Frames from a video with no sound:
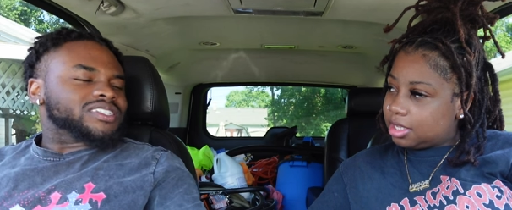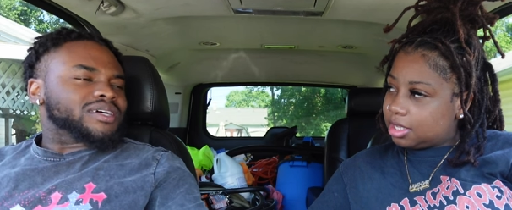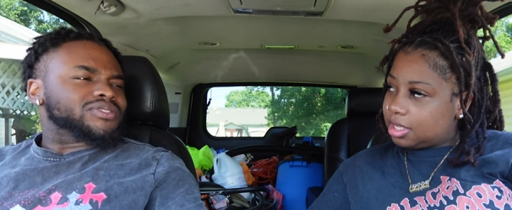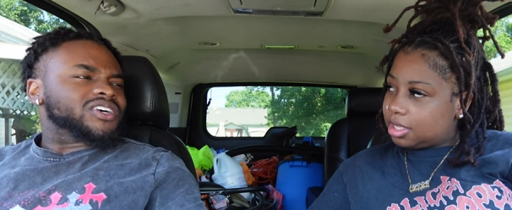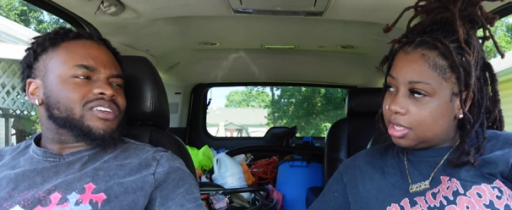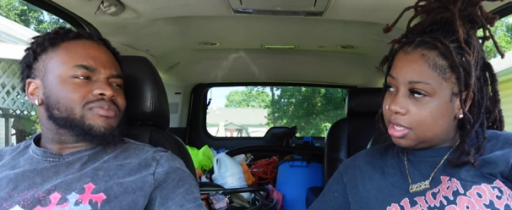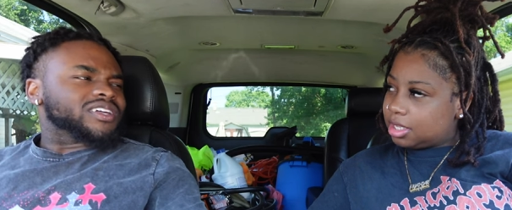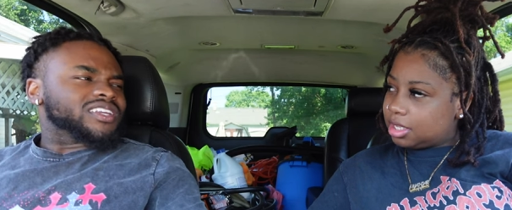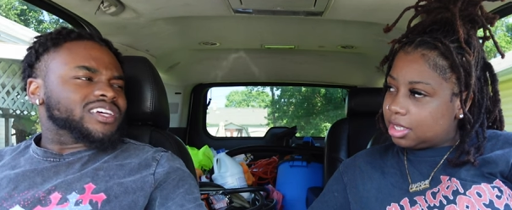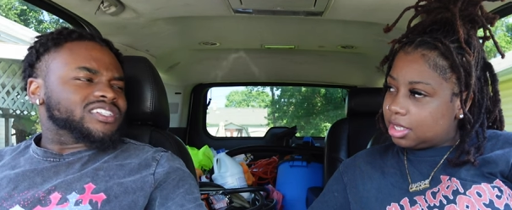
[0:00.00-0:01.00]
Speaker 1: stop talking to me
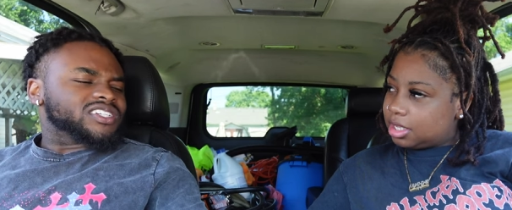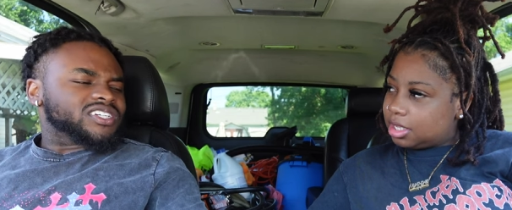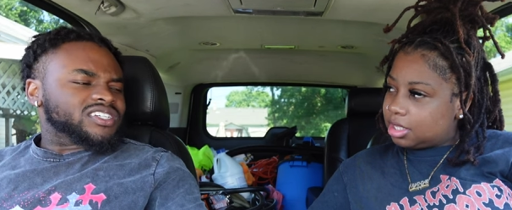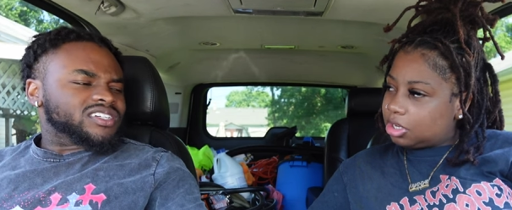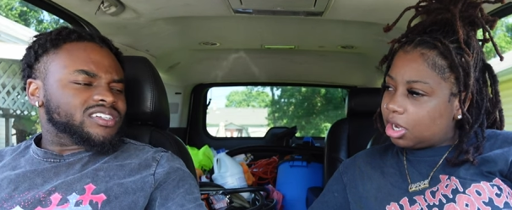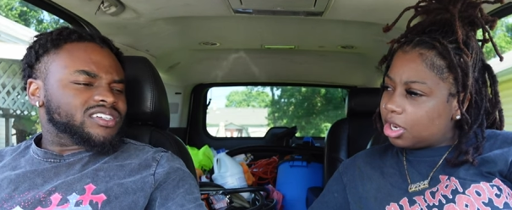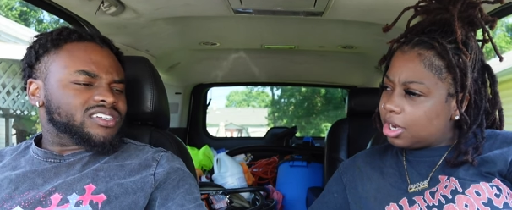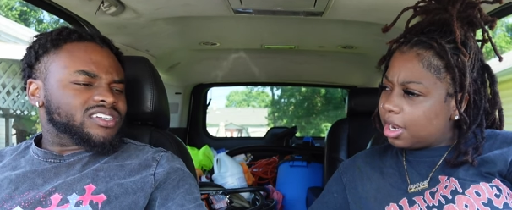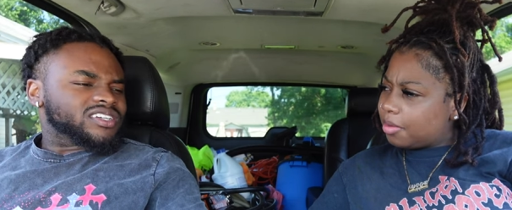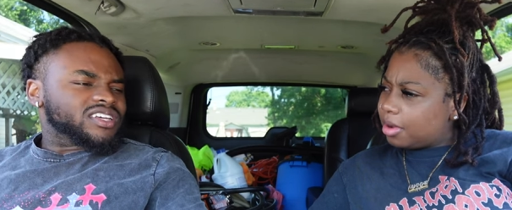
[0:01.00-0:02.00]
like that, Jay.
Speaker 2: Talking to you
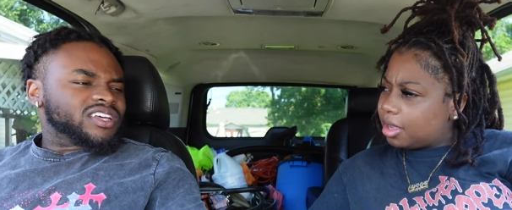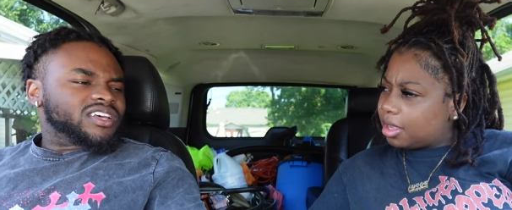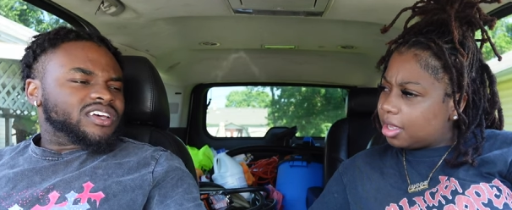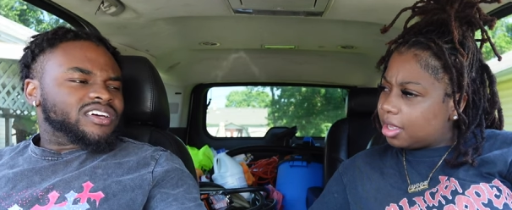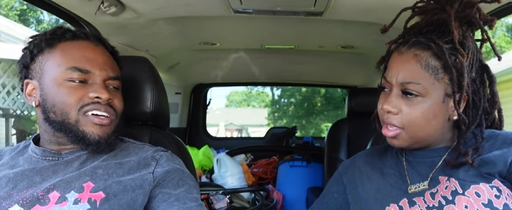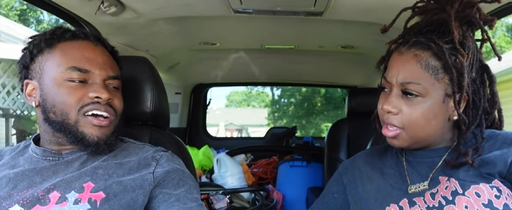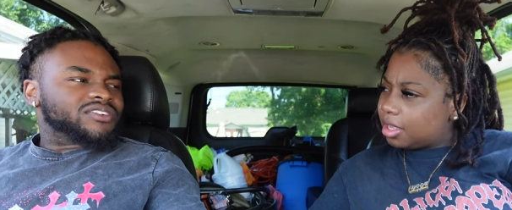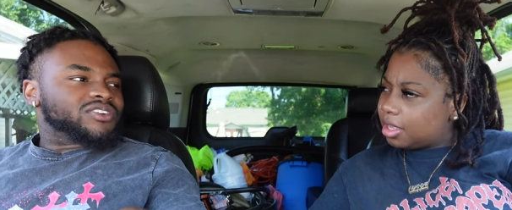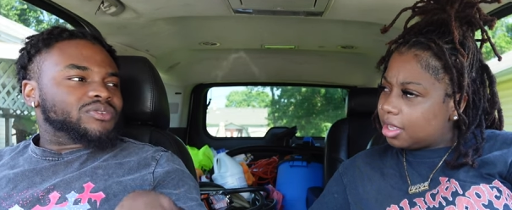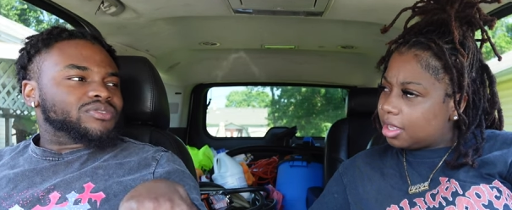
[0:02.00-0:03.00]
like what?
Speaker 1: I
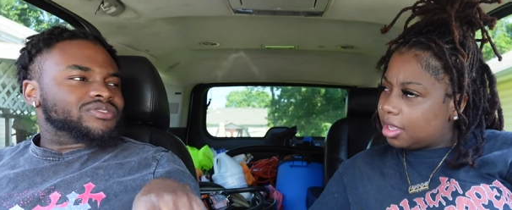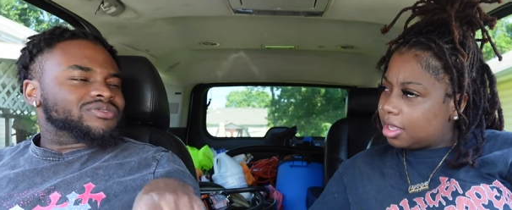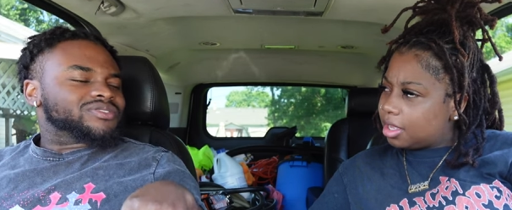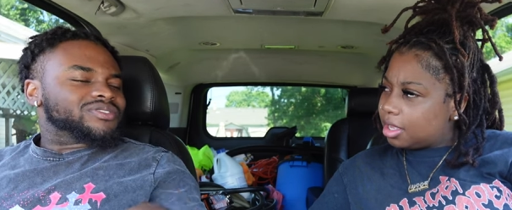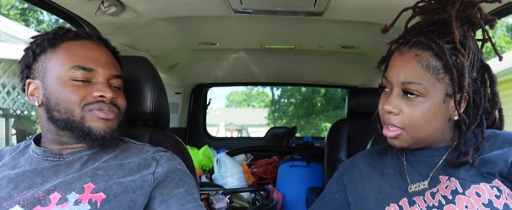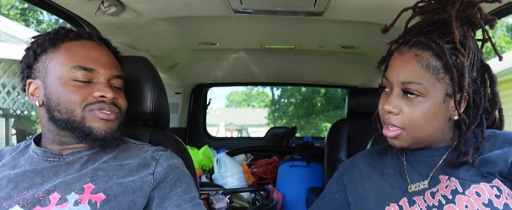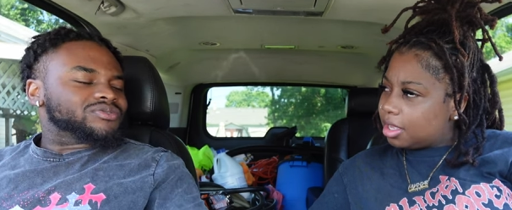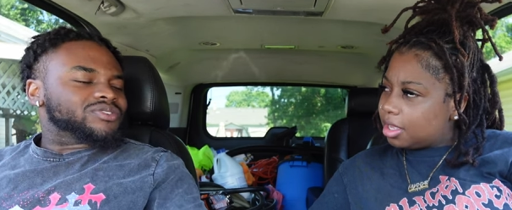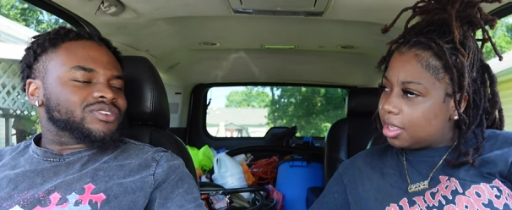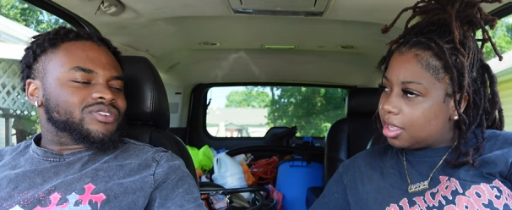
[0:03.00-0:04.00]
don't know what you
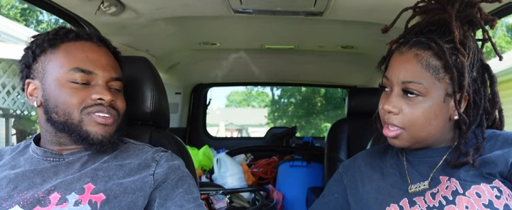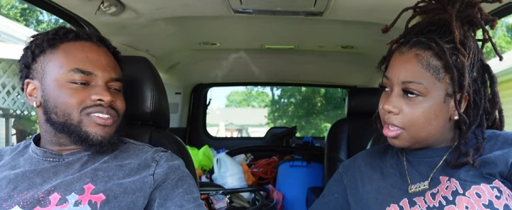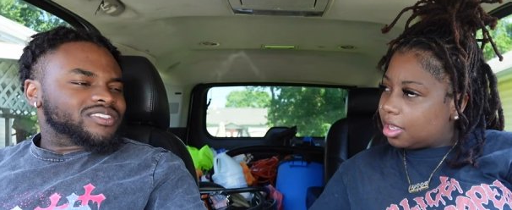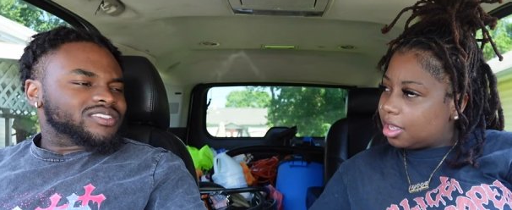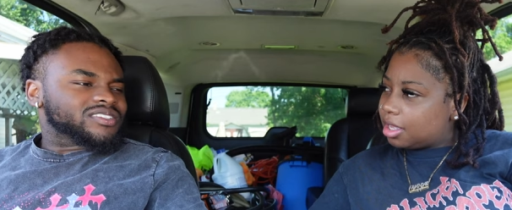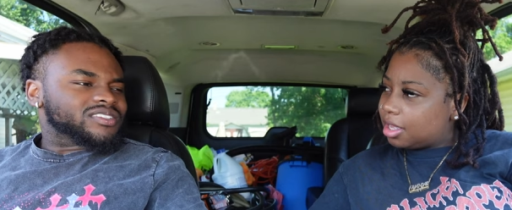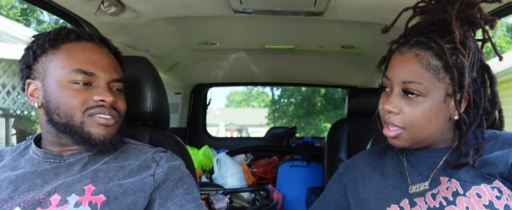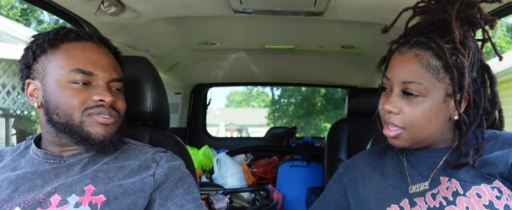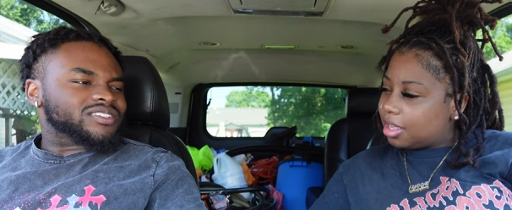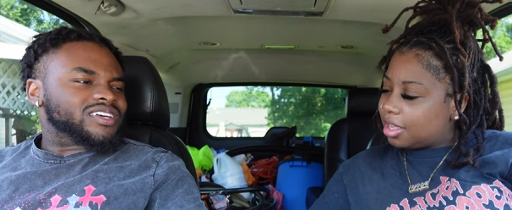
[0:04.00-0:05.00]
doing.
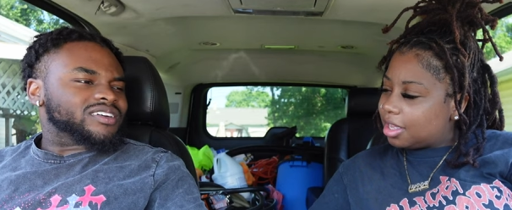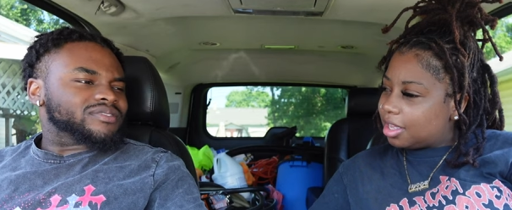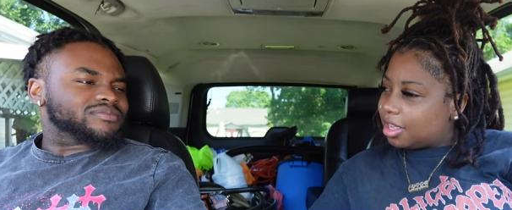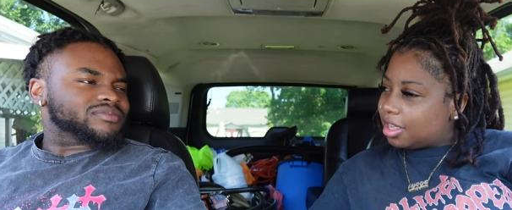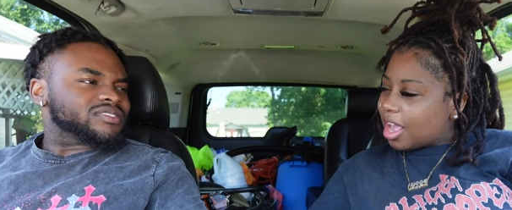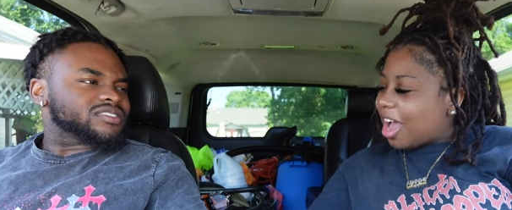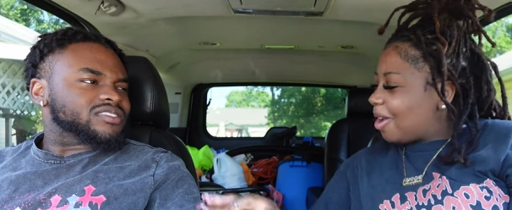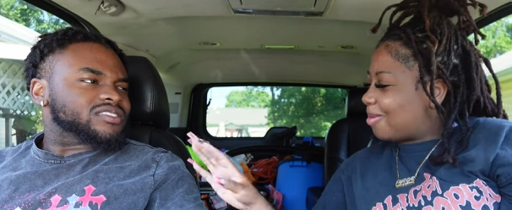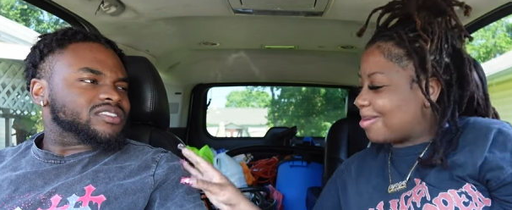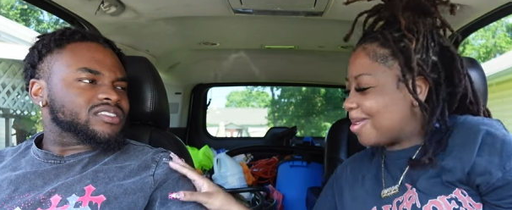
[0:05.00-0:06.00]
What's up?
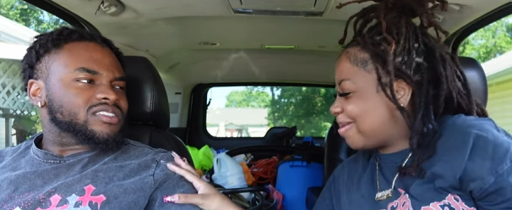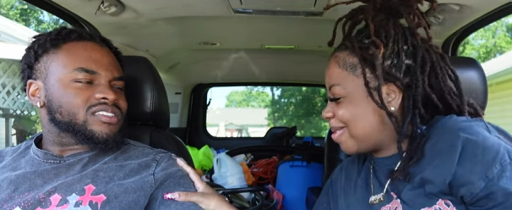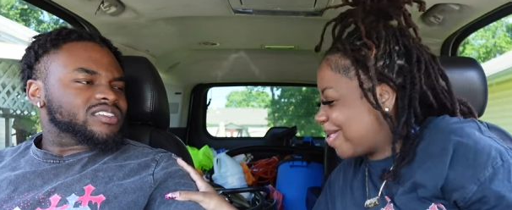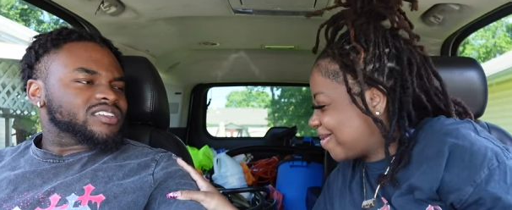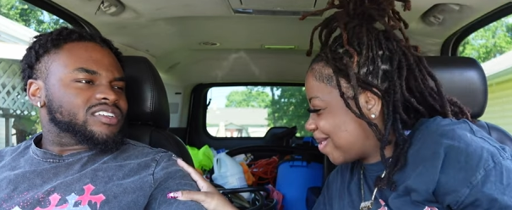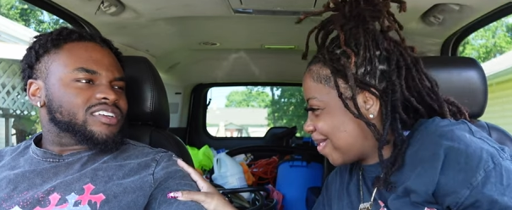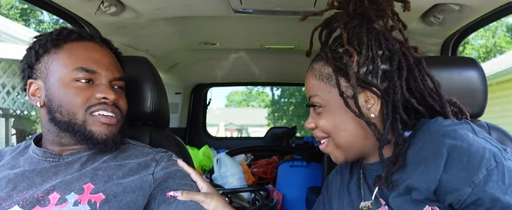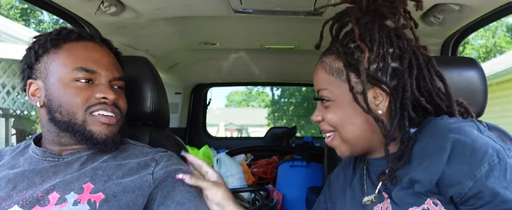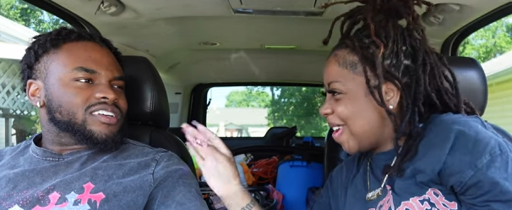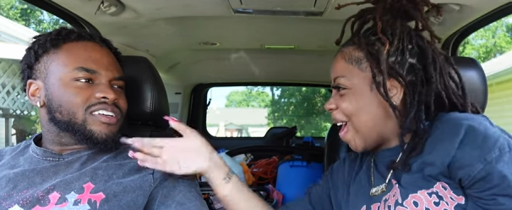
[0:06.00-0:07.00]

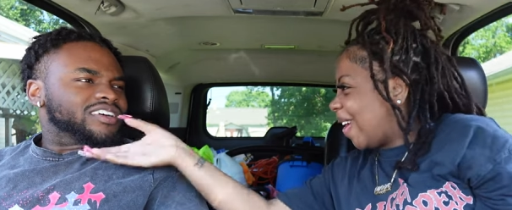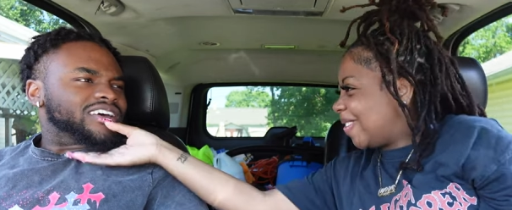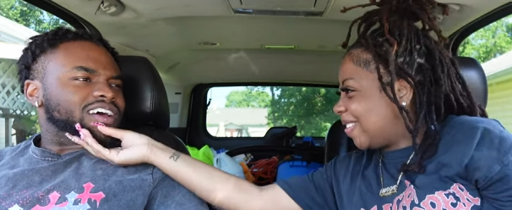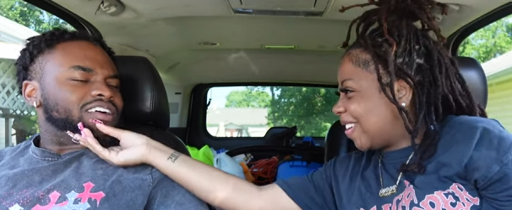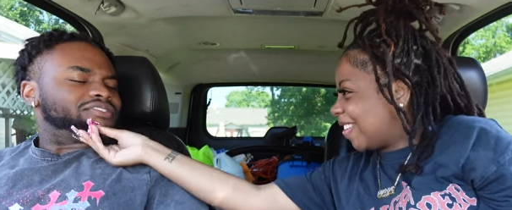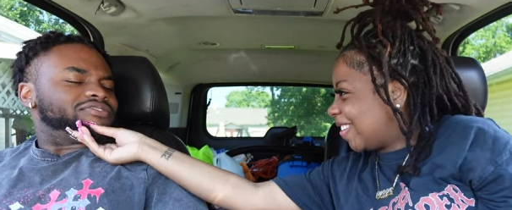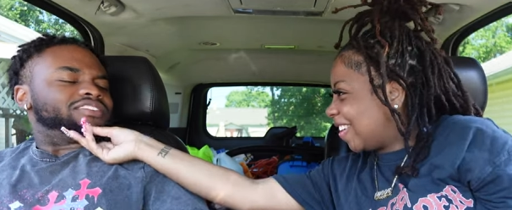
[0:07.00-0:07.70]
Oh!